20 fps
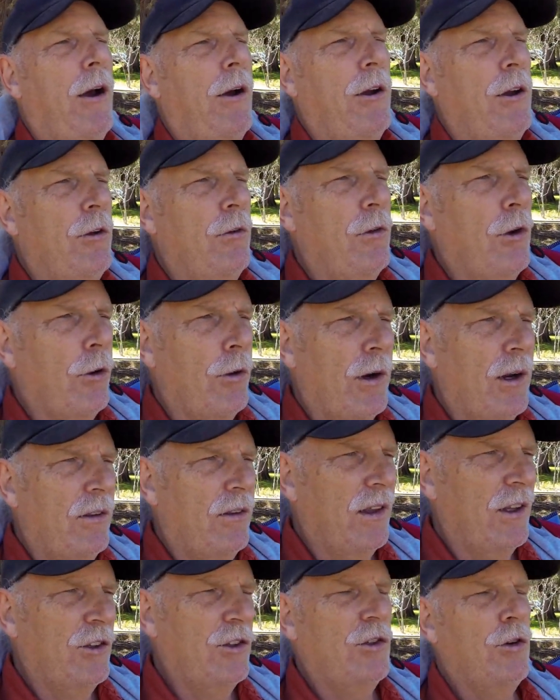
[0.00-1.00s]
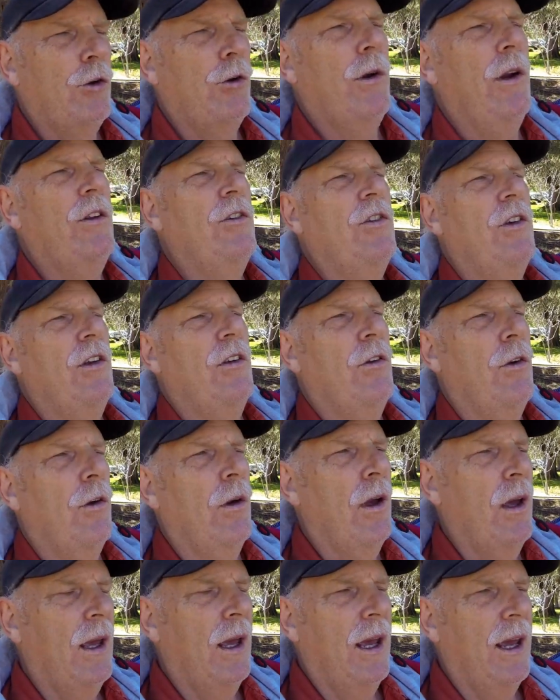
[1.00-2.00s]
Are you noticing shortages or
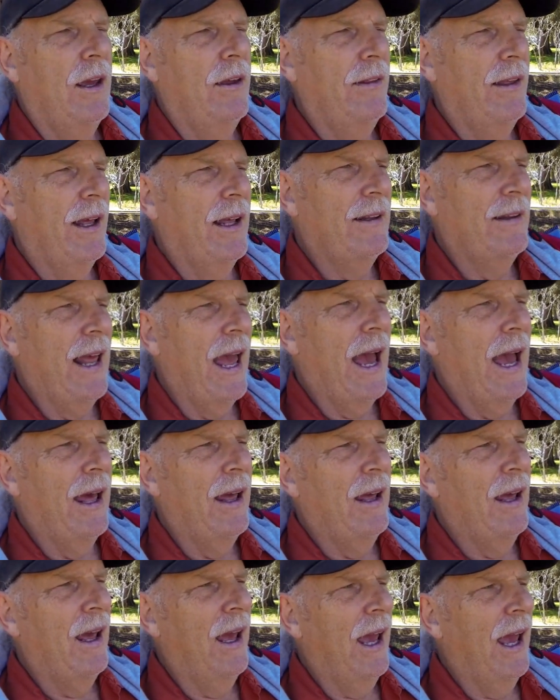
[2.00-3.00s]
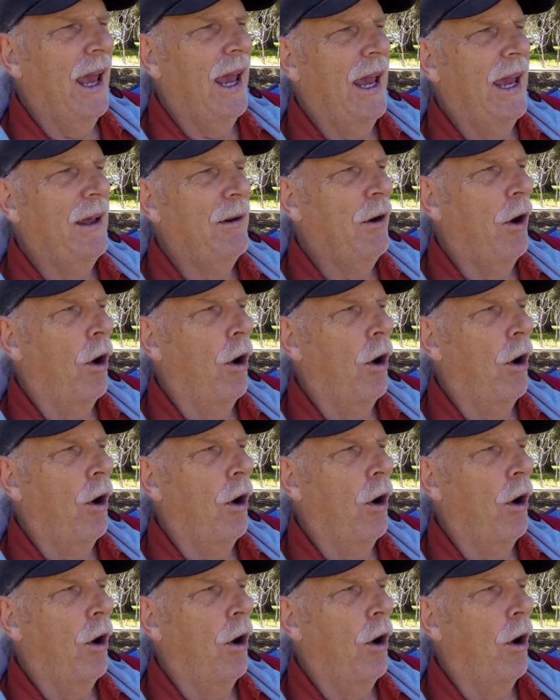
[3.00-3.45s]
anything like that? And